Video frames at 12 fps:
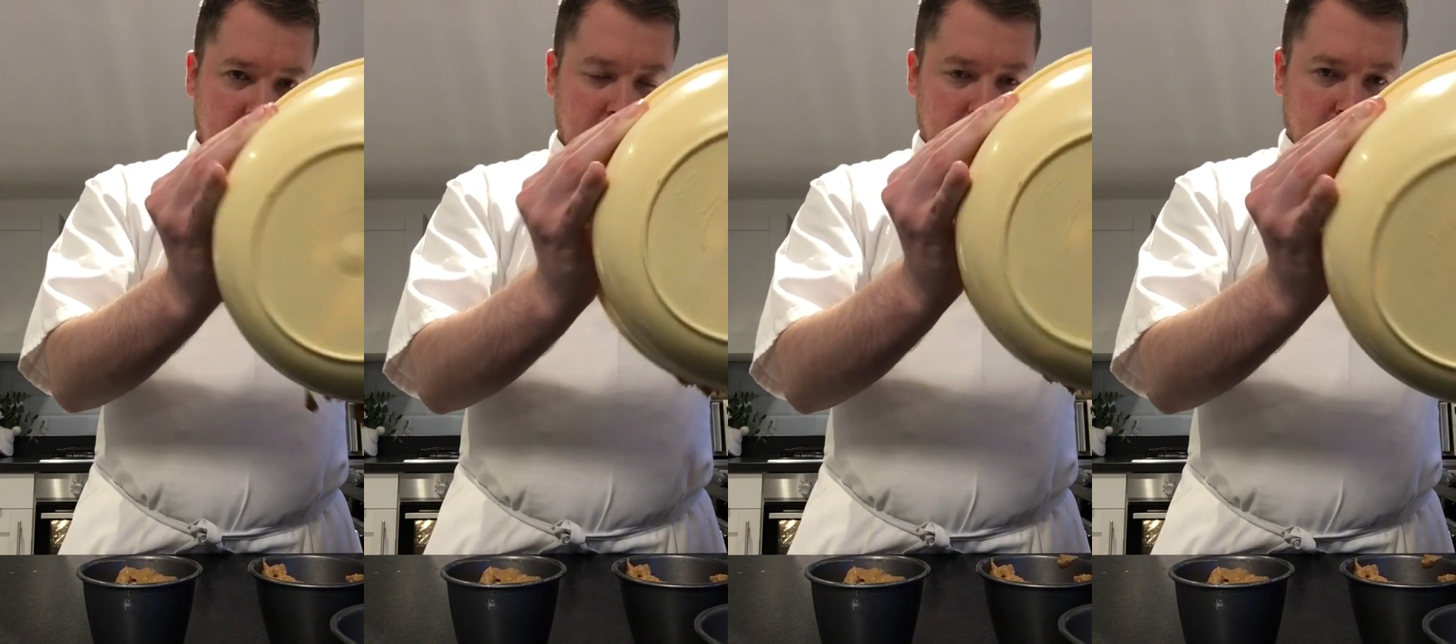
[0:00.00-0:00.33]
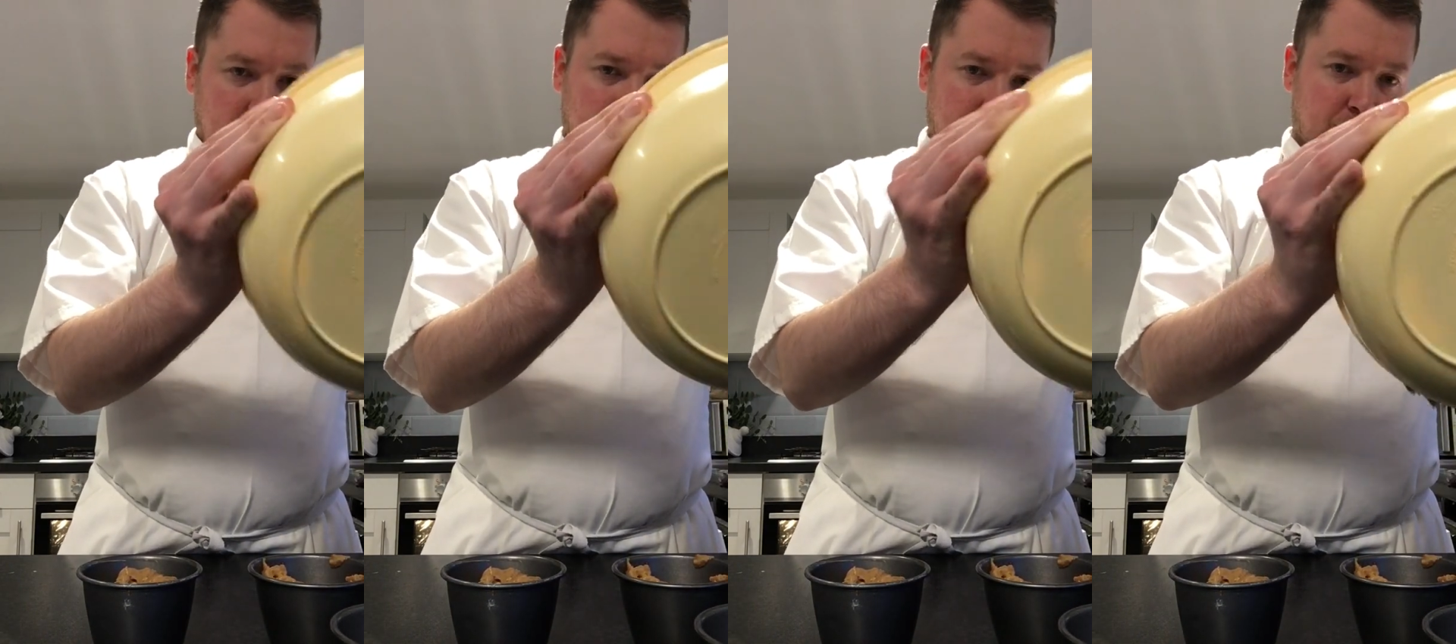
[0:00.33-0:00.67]
Don't
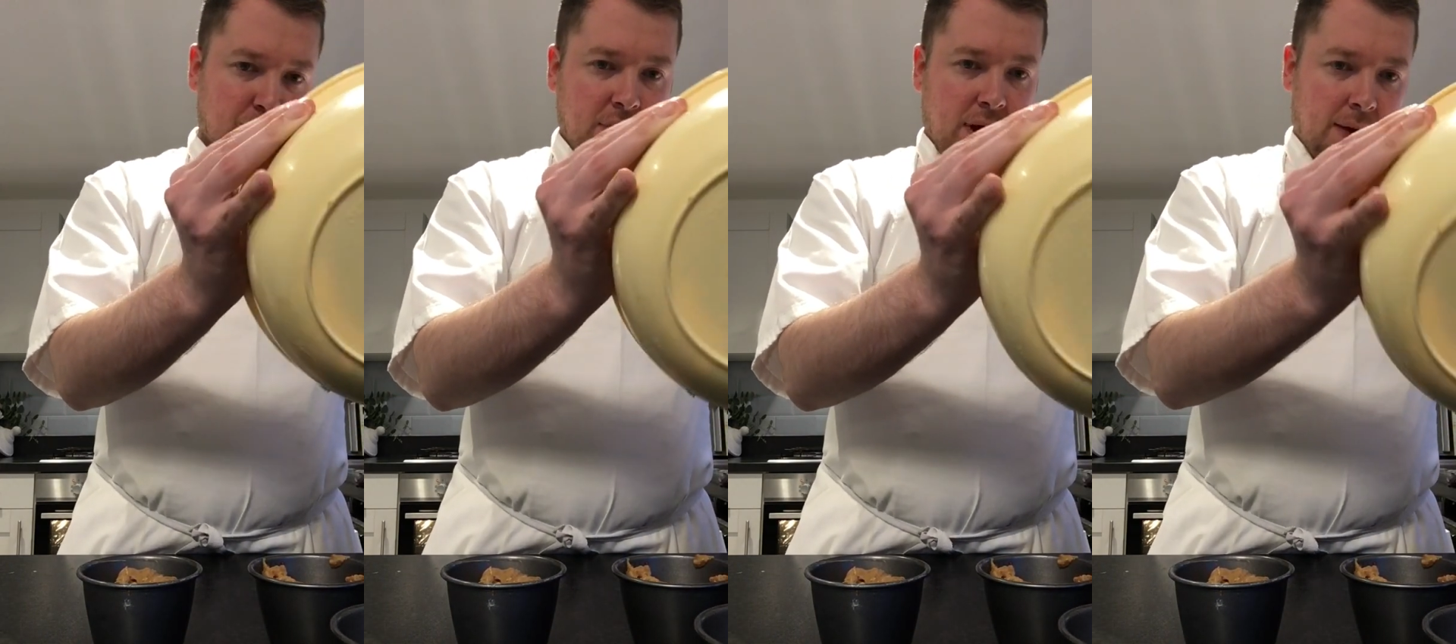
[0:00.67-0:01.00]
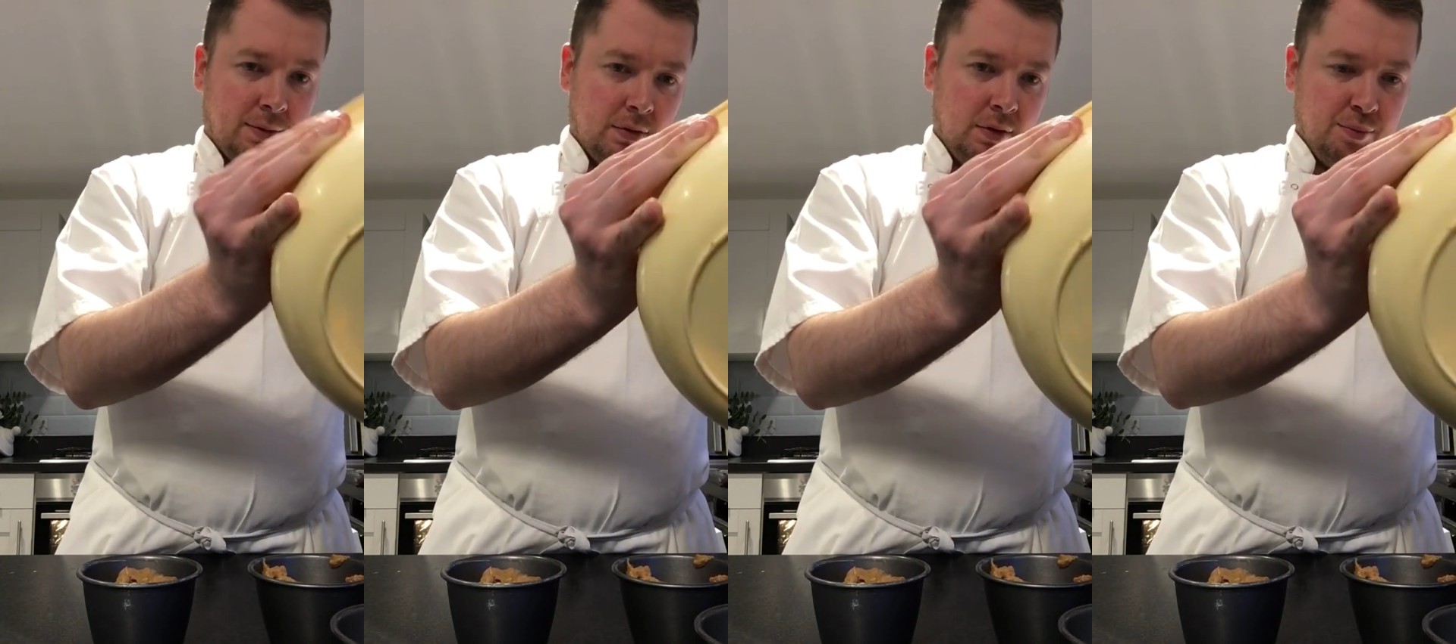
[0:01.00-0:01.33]
want to
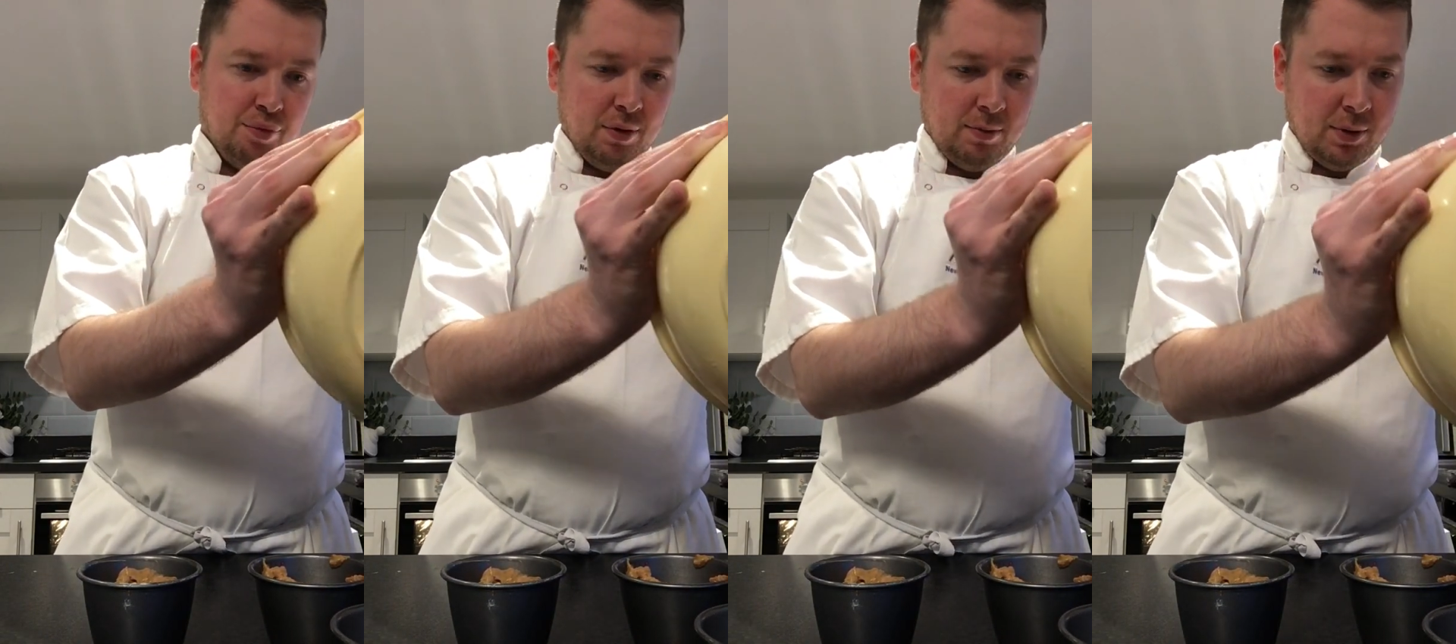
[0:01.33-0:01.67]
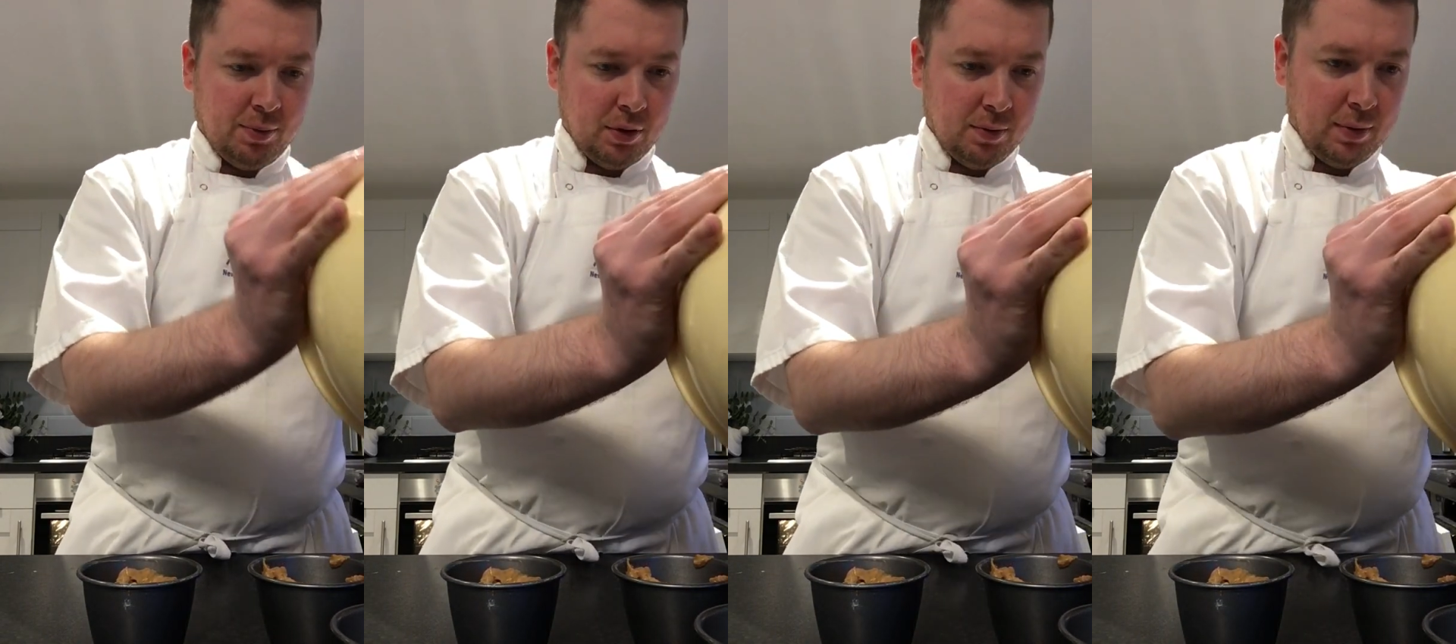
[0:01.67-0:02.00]
absolutely brim your
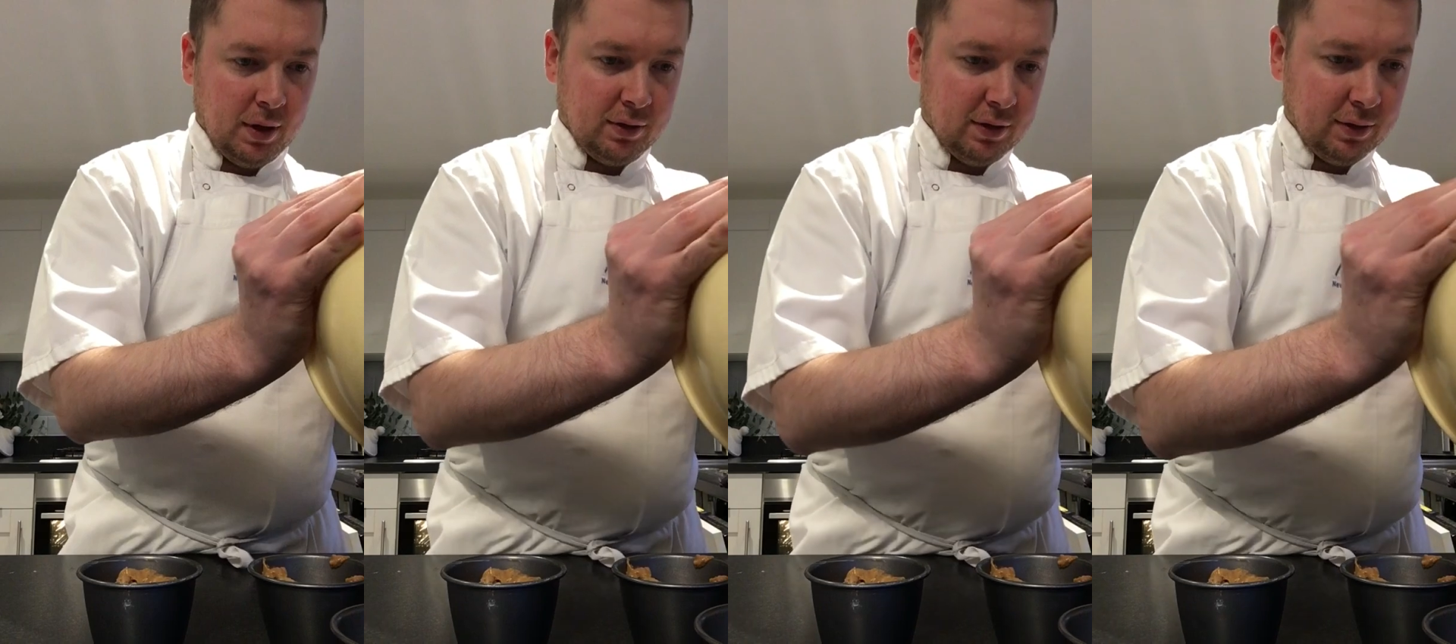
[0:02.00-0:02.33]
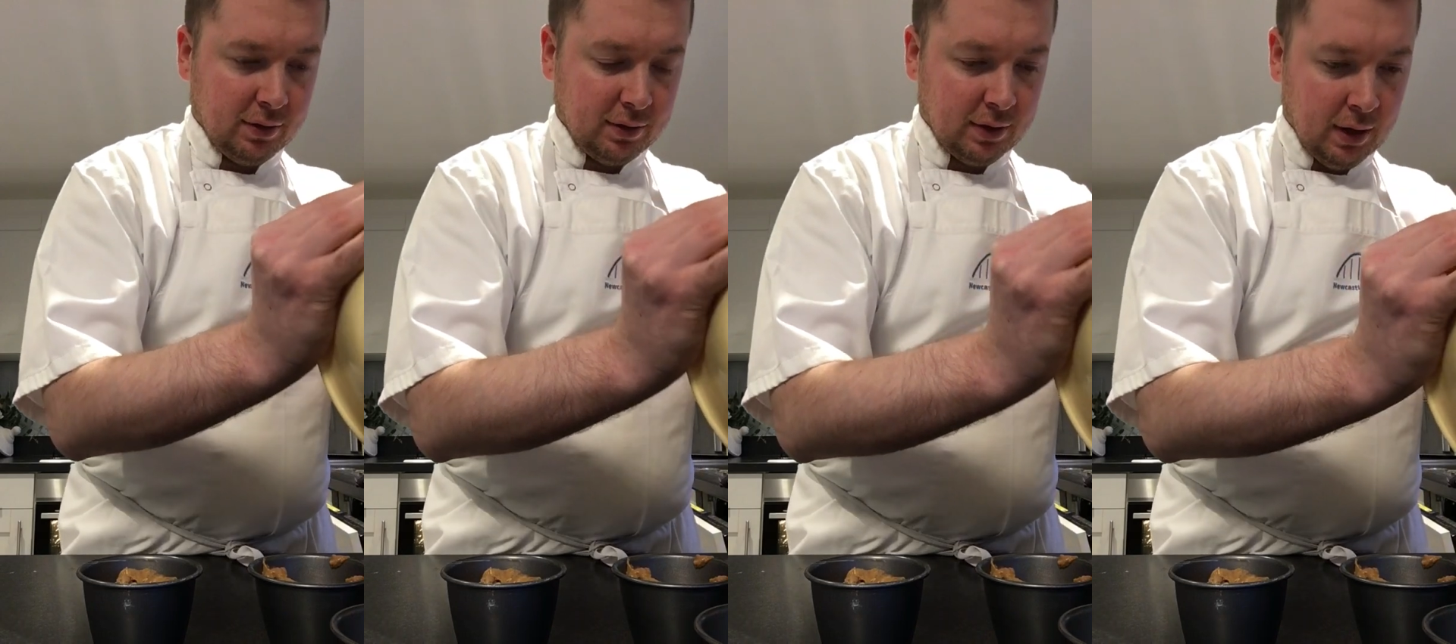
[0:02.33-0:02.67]
pudding basins.